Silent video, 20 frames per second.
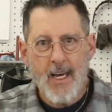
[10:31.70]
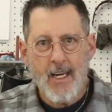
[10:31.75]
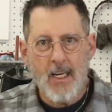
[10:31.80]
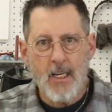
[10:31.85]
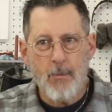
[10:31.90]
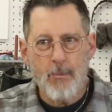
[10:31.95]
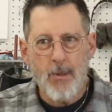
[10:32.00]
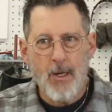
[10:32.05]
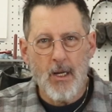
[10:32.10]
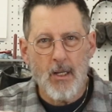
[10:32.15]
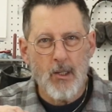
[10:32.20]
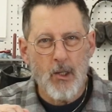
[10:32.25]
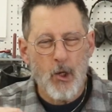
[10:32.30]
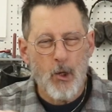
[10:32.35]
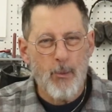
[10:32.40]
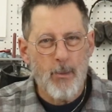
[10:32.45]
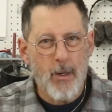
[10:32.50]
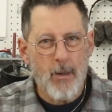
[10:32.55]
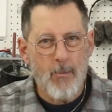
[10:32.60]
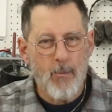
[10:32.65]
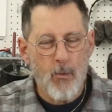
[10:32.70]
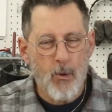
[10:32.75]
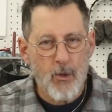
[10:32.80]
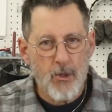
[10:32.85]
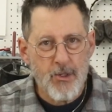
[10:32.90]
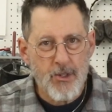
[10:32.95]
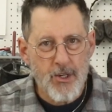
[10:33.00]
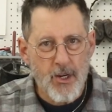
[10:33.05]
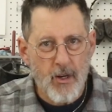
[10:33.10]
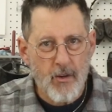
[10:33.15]
can be a little bit
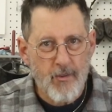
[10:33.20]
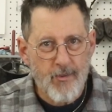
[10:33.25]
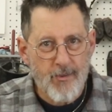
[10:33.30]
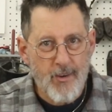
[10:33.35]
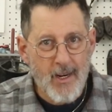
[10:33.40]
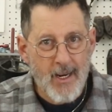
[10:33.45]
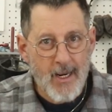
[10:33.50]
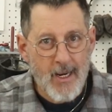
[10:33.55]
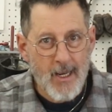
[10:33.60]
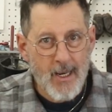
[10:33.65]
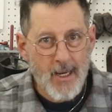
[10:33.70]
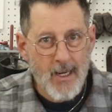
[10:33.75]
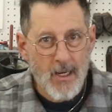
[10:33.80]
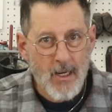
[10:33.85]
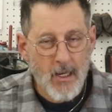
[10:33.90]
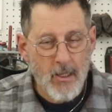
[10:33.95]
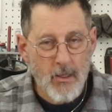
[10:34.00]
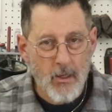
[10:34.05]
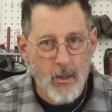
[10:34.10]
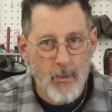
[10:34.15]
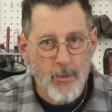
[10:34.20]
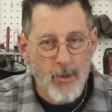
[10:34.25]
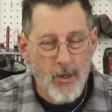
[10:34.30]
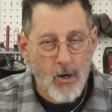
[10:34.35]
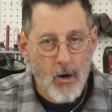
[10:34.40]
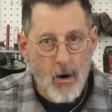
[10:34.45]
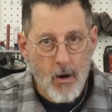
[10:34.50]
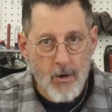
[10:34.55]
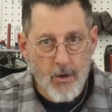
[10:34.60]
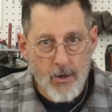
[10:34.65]
more self-feeding, a little
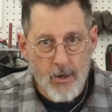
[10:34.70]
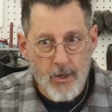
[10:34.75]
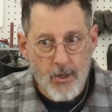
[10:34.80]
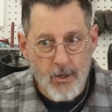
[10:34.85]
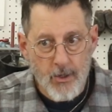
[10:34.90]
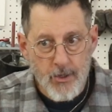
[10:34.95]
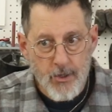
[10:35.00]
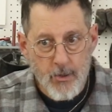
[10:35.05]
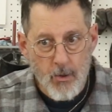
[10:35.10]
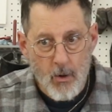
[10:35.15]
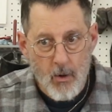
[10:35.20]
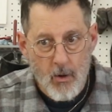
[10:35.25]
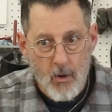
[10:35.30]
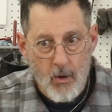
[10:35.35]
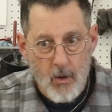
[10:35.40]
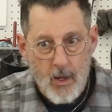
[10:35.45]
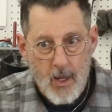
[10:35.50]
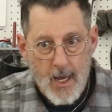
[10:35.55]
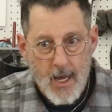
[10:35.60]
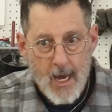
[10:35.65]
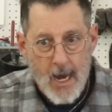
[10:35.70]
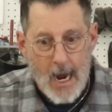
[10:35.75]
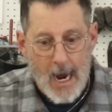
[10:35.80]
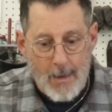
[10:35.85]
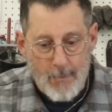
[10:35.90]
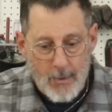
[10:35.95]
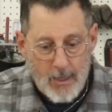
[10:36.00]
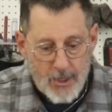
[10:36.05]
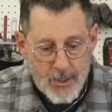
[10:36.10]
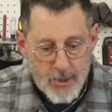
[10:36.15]
bit harder to control.
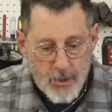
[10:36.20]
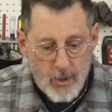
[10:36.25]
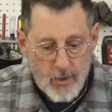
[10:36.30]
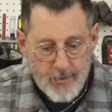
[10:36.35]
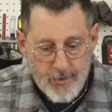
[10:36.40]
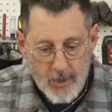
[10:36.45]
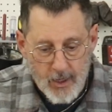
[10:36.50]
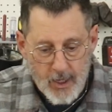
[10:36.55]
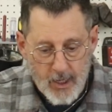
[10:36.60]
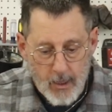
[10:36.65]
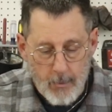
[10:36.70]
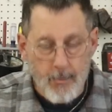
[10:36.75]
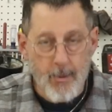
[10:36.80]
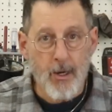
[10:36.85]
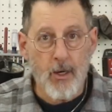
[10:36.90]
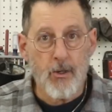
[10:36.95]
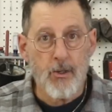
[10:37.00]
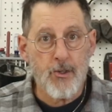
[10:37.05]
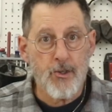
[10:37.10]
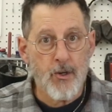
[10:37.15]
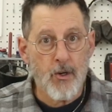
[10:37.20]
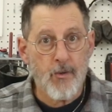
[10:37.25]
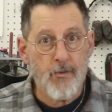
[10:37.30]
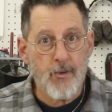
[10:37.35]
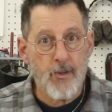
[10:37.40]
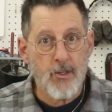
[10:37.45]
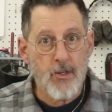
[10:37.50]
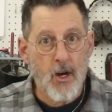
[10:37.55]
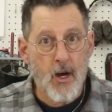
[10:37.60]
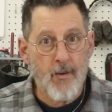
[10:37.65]
I'm not sure if you get a better
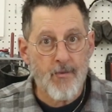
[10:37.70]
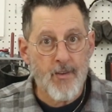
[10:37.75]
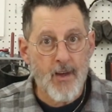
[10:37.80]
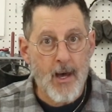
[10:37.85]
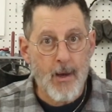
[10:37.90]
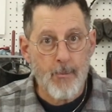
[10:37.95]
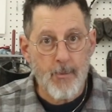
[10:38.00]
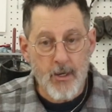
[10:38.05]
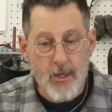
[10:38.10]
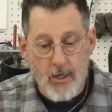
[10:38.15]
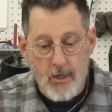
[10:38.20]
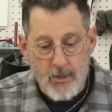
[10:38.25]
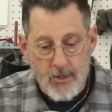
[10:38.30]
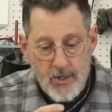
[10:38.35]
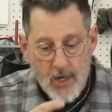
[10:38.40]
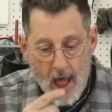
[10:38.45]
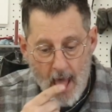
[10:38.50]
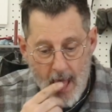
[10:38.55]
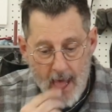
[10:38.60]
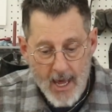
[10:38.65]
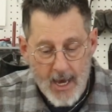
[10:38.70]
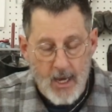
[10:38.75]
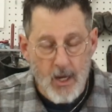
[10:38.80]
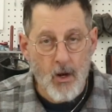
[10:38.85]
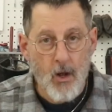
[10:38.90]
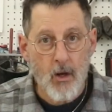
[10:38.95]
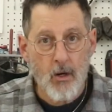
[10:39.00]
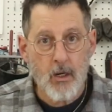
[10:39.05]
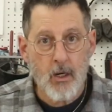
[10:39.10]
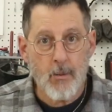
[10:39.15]
surface off that because it
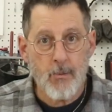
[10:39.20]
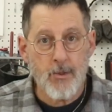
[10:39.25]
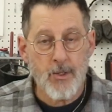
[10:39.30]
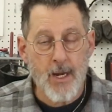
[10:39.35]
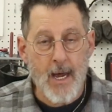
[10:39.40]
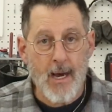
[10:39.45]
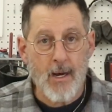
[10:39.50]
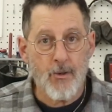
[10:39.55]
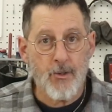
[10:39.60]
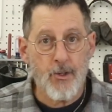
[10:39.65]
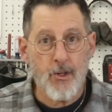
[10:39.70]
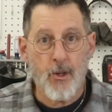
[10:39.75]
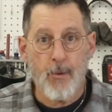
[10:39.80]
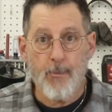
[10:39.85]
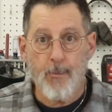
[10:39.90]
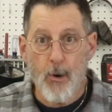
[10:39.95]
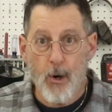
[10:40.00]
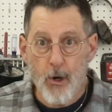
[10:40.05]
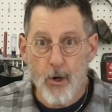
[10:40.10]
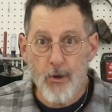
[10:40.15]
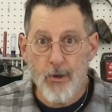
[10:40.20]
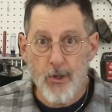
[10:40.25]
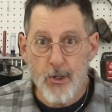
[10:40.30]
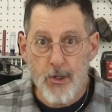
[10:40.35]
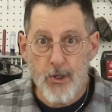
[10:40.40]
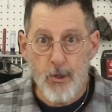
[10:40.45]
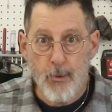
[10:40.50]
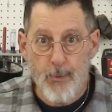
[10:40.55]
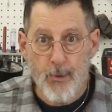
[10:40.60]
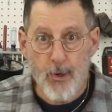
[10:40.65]
all comes down to the burr
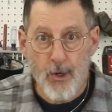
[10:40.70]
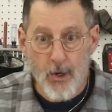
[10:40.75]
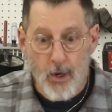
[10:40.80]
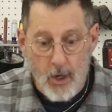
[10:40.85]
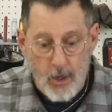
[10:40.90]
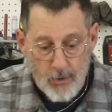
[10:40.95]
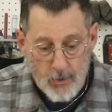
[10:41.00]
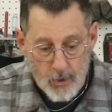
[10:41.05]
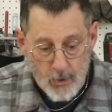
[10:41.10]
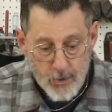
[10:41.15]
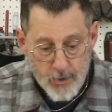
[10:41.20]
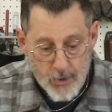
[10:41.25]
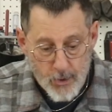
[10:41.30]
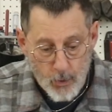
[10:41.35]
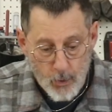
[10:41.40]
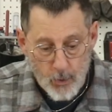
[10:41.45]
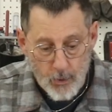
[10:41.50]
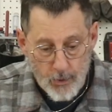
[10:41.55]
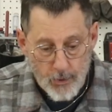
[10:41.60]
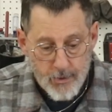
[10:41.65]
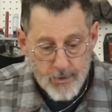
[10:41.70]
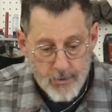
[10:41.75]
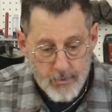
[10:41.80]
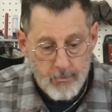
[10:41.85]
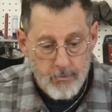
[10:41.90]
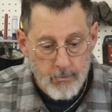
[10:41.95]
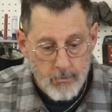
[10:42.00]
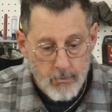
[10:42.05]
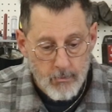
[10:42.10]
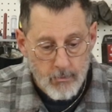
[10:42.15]
that you put on those tools.
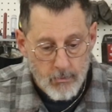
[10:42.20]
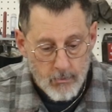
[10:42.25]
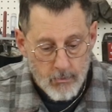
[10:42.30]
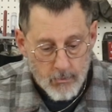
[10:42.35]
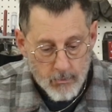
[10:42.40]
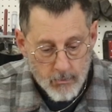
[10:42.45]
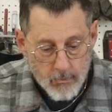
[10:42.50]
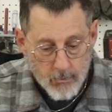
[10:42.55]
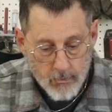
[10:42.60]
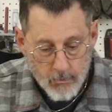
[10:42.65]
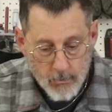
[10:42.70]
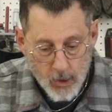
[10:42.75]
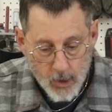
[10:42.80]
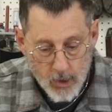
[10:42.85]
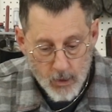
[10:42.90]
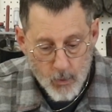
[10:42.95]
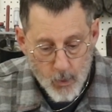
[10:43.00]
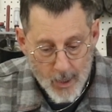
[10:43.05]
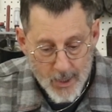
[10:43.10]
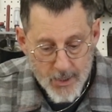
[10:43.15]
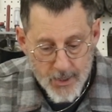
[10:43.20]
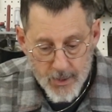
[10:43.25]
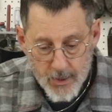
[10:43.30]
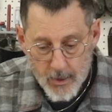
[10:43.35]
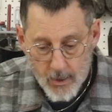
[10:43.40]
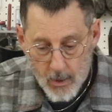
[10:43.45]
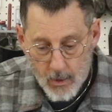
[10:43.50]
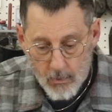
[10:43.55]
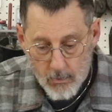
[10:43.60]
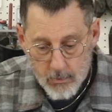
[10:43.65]
Good
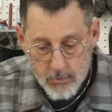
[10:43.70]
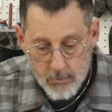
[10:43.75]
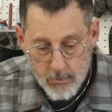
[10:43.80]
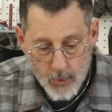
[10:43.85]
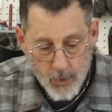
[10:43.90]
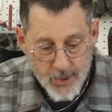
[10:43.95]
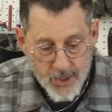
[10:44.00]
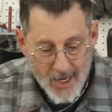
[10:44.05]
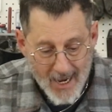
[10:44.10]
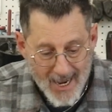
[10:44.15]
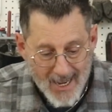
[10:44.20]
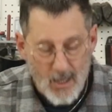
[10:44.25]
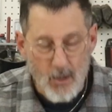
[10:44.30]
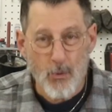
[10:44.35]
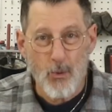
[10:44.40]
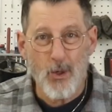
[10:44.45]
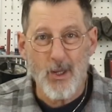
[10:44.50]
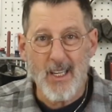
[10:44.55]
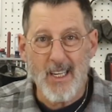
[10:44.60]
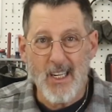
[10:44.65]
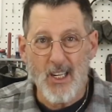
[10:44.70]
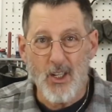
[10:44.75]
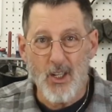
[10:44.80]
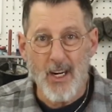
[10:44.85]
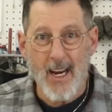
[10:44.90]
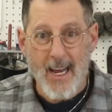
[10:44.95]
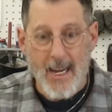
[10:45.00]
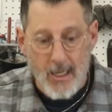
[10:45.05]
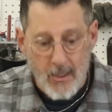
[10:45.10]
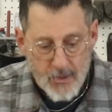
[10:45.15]
question though. Wish I had a really
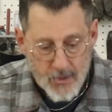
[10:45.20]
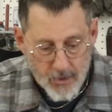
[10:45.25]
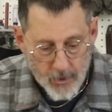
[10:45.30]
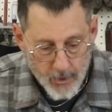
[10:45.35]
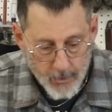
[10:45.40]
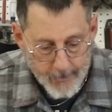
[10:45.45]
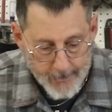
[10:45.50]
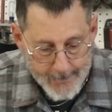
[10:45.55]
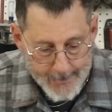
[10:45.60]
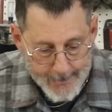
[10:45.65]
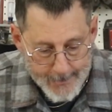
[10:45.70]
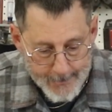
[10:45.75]
good answer.